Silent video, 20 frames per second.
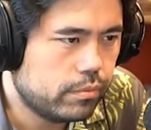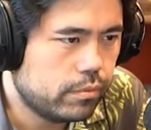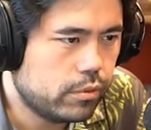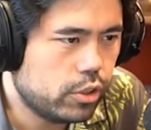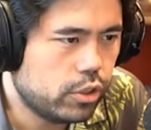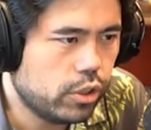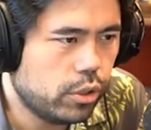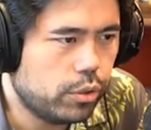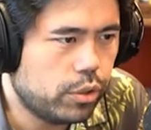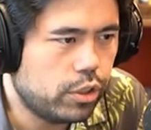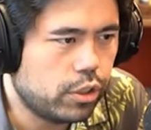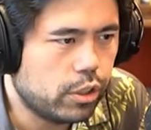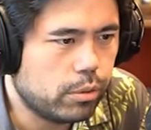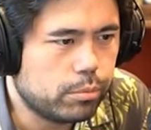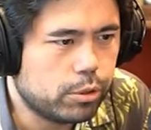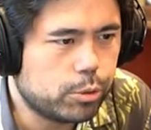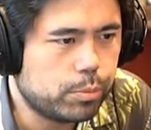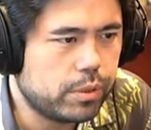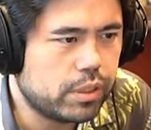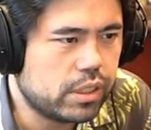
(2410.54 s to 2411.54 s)
let's go here and
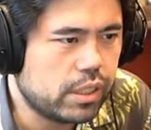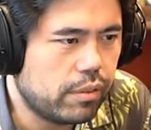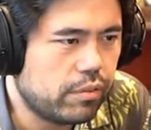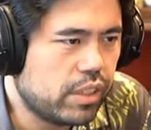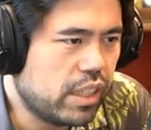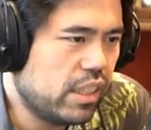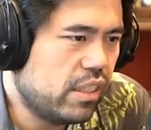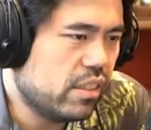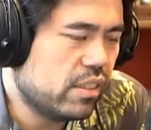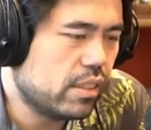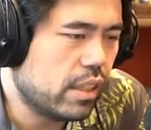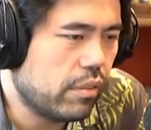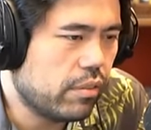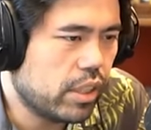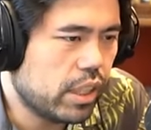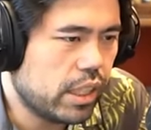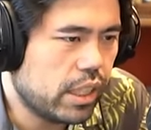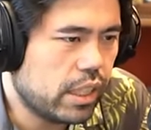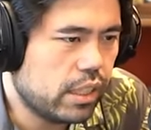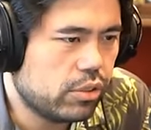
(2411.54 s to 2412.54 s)
bishop b7 97
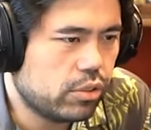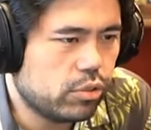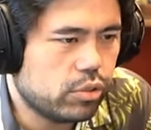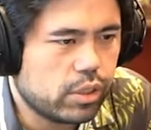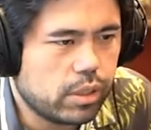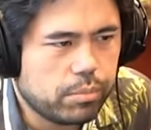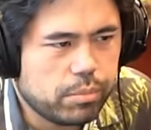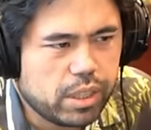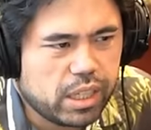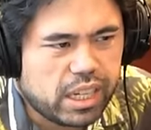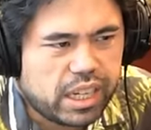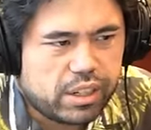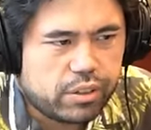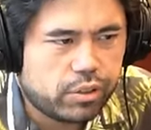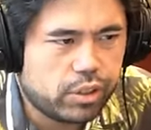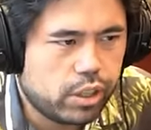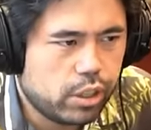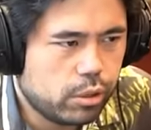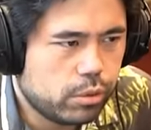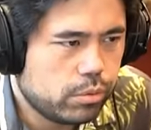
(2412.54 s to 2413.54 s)
I guess or something I don't
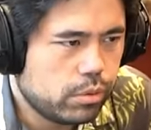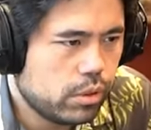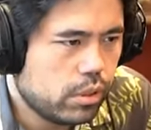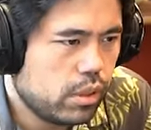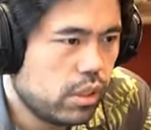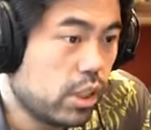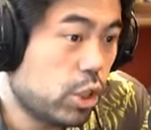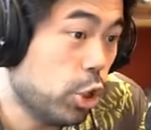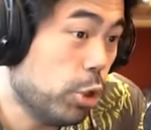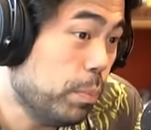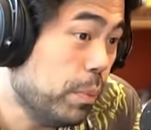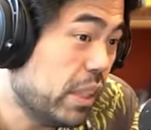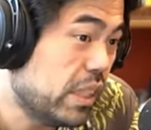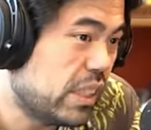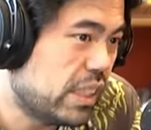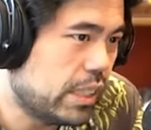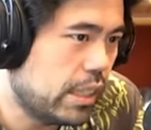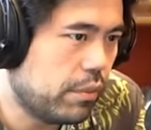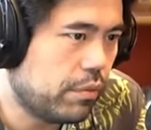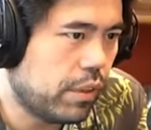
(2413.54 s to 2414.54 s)
know could have played
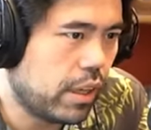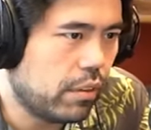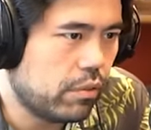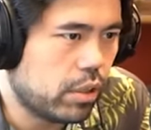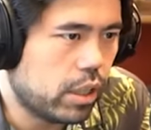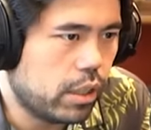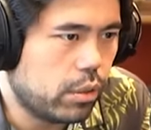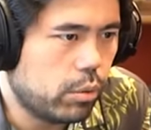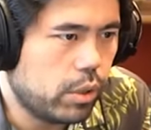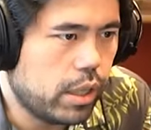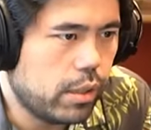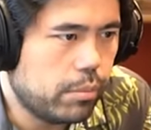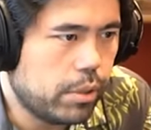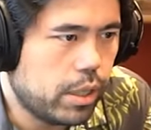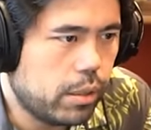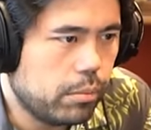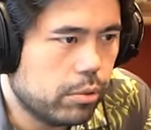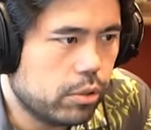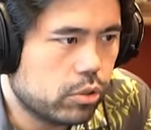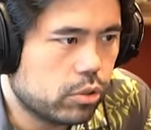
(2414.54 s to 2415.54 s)
c5 right away
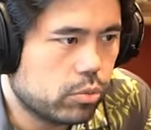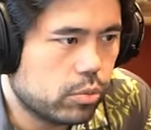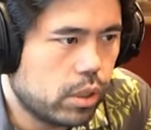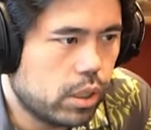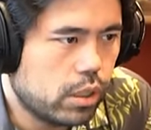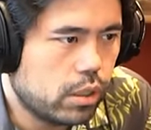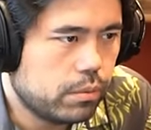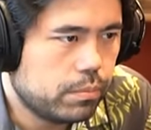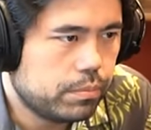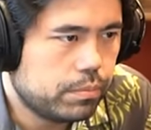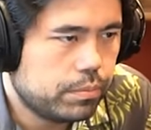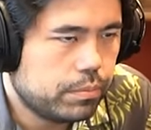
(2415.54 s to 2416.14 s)
maybe as well